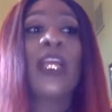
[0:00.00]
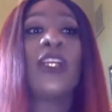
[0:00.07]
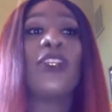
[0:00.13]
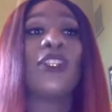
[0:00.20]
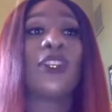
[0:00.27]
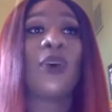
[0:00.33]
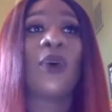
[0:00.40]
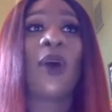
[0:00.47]

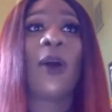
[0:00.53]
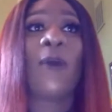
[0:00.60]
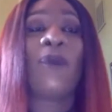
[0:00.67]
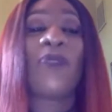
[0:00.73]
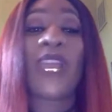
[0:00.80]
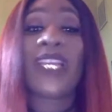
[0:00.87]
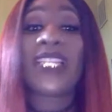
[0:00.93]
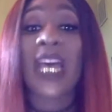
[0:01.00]

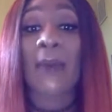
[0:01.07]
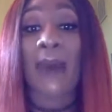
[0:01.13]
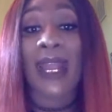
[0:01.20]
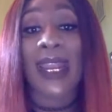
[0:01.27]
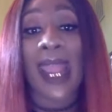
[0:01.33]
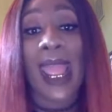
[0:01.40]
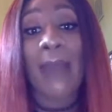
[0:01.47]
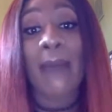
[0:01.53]
So that's how
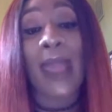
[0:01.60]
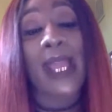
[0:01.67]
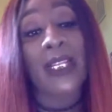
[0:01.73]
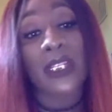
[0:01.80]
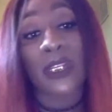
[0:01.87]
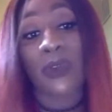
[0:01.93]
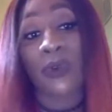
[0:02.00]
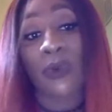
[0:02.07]
my name
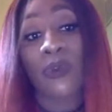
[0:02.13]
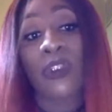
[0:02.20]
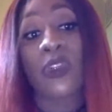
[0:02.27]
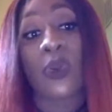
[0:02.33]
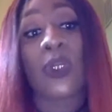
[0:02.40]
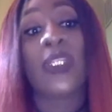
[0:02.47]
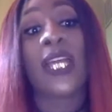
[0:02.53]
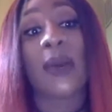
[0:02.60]
actually grew.
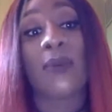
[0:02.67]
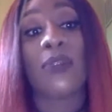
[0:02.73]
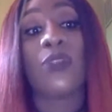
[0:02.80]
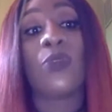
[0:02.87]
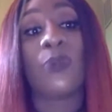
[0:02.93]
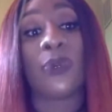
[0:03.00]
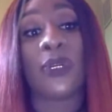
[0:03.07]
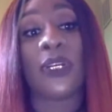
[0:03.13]
Storytime with
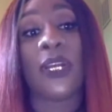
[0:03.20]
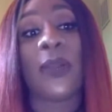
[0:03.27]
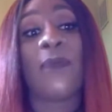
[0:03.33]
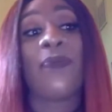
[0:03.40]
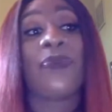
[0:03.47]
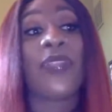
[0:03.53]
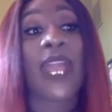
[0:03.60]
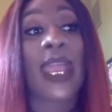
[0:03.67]
Super,
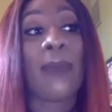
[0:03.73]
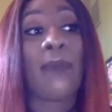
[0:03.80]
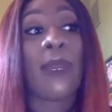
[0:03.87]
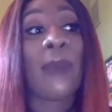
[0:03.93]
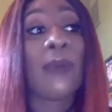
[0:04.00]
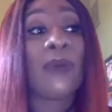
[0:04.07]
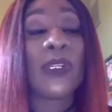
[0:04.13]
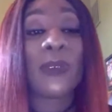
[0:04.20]
and
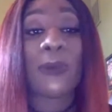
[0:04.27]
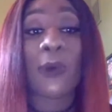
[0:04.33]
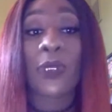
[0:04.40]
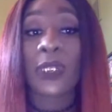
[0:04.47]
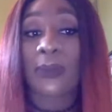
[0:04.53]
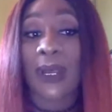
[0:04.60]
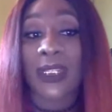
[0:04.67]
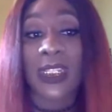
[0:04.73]
people was
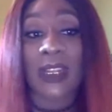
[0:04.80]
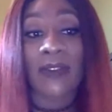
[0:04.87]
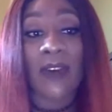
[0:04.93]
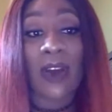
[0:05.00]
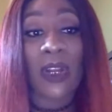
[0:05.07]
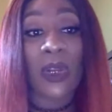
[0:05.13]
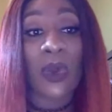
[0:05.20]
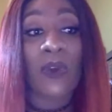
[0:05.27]
posting my stuff
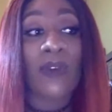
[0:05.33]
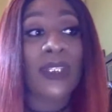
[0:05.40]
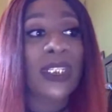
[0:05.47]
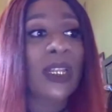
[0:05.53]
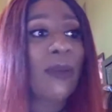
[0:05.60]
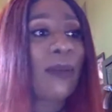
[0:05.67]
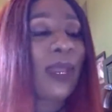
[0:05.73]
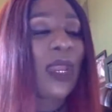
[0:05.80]
all over.
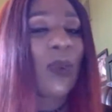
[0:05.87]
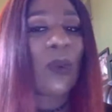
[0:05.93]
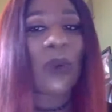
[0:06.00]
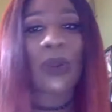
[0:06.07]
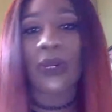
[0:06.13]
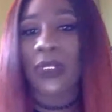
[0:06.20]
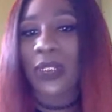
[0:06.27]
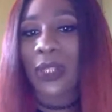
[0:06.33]
Some made
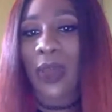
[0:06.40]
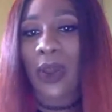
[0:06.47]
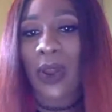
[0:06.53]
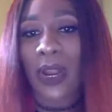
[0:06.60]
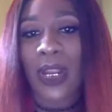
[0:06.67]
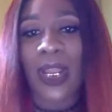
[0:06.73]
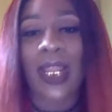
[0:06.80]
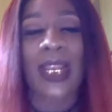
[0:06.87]
World
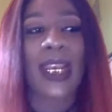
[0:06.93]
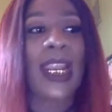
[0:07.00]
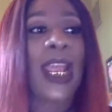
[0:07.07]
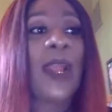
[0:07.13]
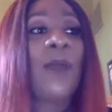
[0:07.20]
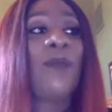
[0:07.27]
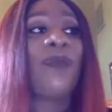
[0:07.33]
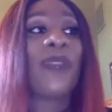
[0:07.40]
Star, and
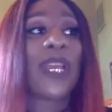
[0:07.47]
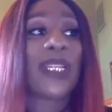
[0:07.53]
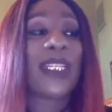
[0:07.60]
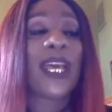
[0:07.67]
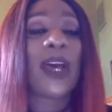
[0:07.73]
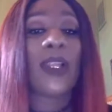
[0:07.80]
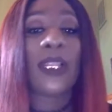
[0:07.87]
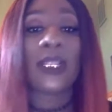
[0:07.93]
that's
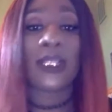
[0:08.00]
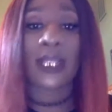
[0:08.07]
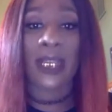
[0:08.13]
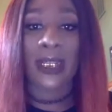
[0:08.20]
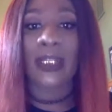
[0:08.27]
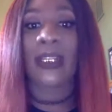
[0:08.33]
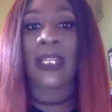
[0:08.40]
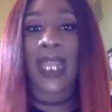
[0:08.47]
how
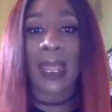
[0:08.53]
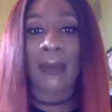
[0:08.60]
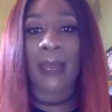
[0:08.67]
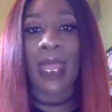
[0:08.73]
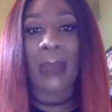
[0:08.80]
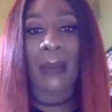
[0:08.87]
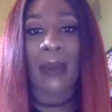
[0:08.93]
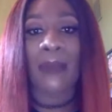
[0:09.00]
the name
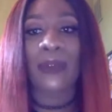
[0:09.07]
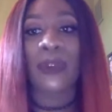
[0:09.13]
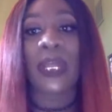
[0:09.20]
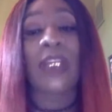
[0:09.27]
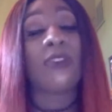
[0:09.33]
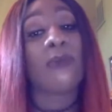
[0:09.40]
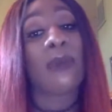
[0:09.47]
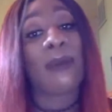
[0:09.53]
came up. So
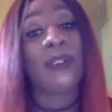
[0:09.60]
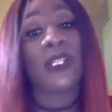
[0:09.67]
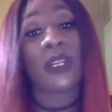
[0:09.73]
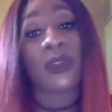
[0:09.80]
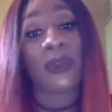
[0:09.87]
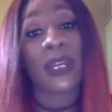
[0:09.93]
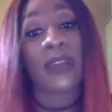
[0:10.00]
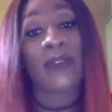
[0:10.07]
that's when made me
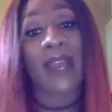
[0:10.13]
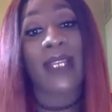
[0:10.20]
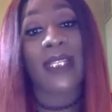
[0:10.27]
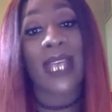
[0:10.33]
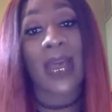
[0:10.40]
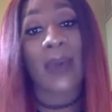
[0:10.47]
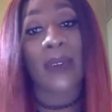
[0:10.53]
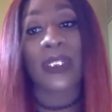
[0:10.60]
start doing
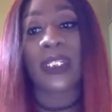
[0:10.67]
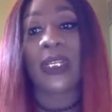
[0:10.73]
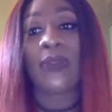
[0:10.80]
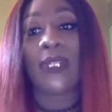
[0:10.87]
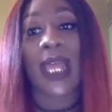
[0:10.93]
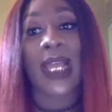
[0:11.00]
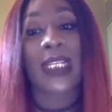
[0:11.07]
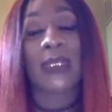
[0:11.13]
advice hour because
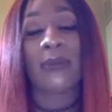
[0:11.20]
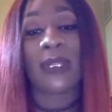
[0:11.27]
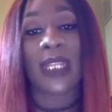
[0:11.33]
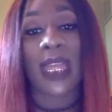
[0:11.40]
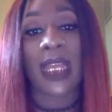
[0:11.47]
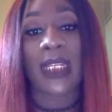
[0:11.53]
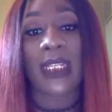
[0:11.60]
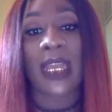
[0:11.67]
they was asking me
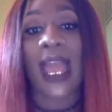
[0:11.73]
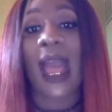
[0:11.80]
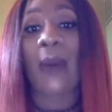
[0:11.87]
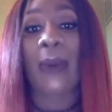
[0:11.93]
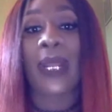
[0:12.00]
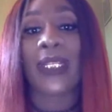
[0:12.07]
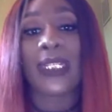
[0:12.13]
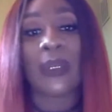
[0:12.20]
things like,
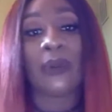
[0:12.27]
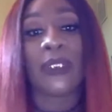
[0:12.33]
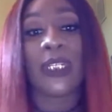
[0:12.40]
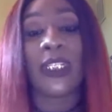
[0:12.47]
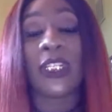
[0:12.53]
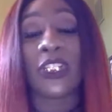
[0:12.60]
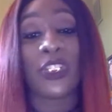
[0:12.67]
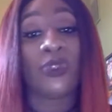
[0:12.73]
how would I deal with
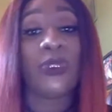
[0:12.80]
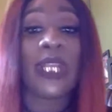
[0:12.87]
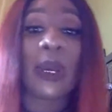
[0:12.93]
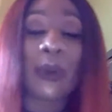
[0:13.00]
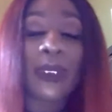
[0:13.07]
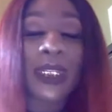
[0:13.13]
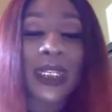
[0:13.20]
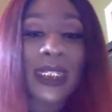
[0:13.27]
this? Because you
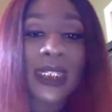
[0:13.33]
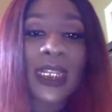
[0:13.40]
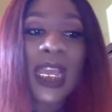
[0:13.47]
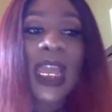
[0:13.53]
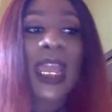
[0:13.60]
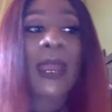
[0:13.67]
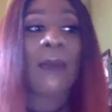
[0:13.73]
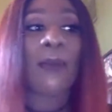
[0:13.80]
dealt with this,
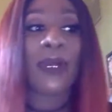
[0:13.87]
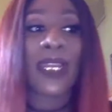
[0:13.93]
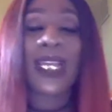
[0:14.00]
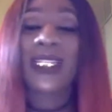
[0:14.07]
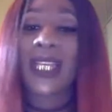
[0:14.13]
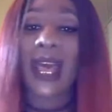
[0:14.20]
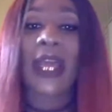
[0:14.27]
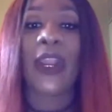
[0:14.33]
but
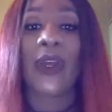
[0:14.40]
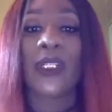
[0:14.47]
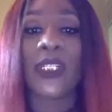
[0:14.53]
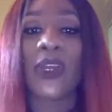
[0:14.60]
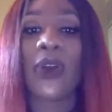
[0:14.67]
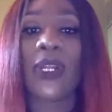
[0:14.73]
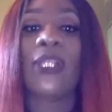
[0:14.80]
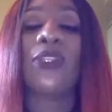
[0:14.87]
that's how it all
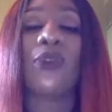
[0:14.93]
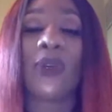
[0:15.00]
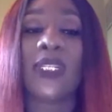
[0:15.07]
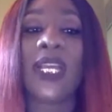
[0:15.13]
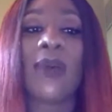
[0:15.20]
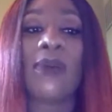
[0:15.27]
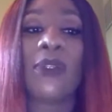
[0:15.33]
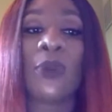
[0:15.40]
started.
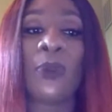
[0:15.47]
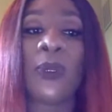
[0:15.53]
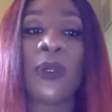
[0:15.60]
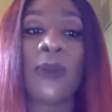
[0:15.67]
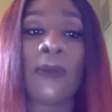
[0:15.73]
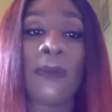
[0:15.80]
Storytime with Super.